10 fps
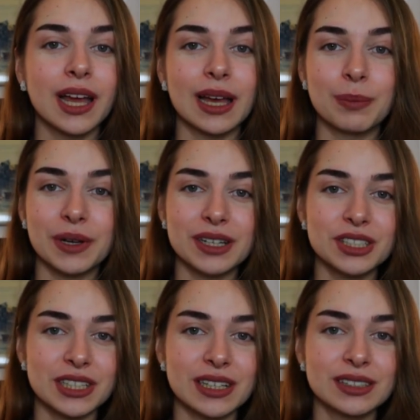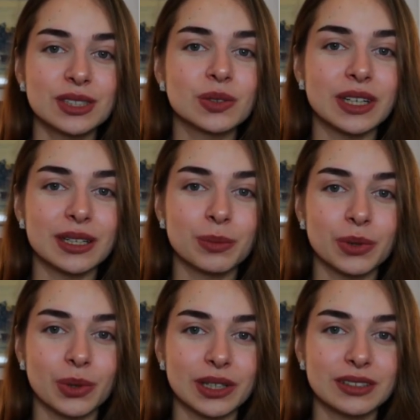and better chance to get
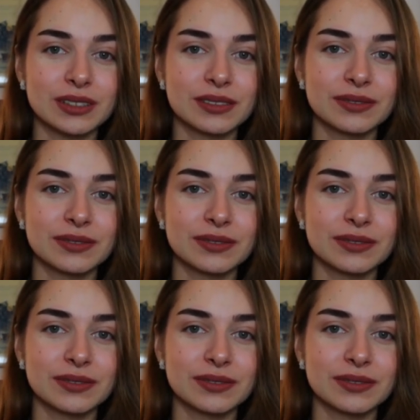employed.